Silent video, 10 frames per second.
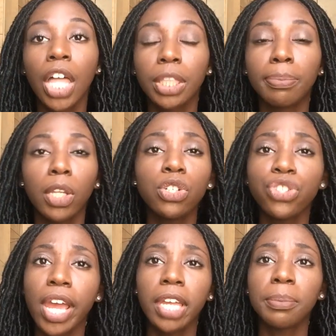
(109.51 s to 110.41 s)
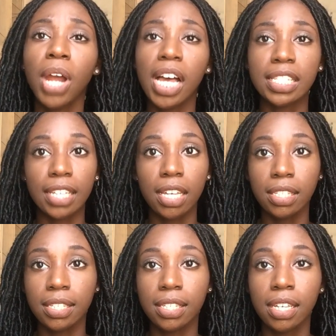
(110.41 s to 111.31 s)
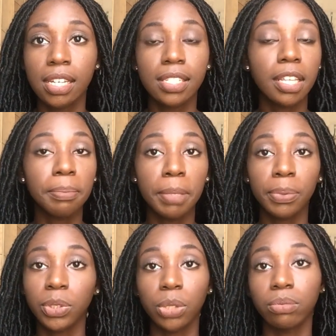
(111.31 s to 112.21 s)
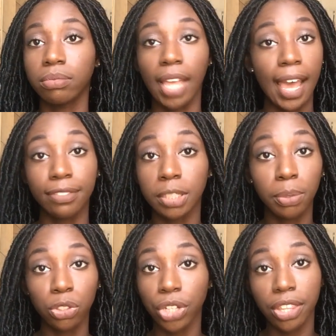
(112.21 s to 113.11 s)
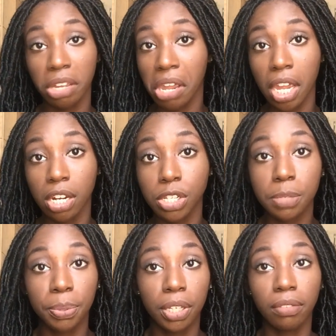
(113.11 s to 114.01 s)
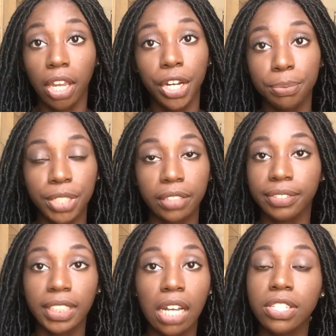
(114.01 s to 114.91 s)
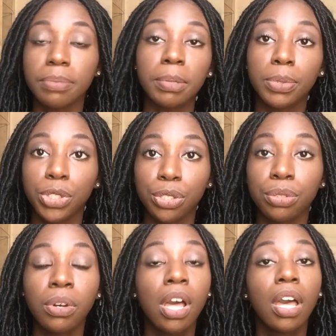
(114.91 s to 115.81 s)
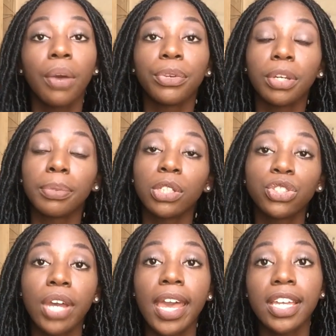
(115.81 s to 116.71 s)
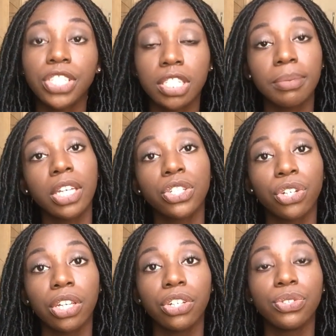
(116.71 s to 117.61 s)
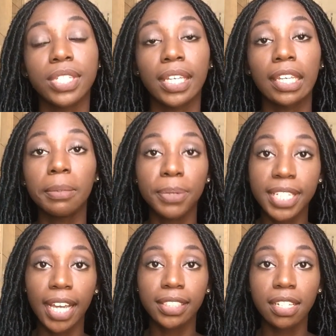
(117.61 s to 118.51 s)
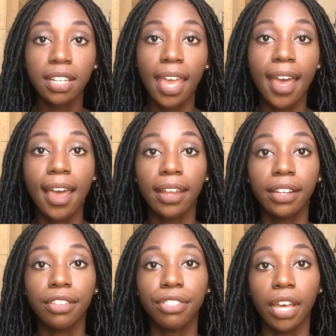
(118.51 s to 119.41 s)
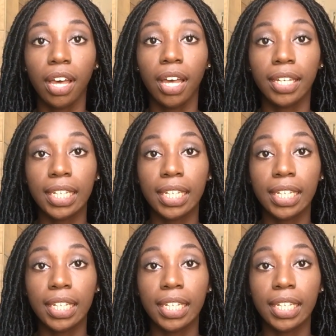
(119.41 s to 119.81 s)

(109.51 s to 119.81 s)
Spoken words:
the blow drying process, some people don't have to blow dry their hair to put their hair in protective style. Some people do. When you're blow drying, just make sure you're using heat protectant and the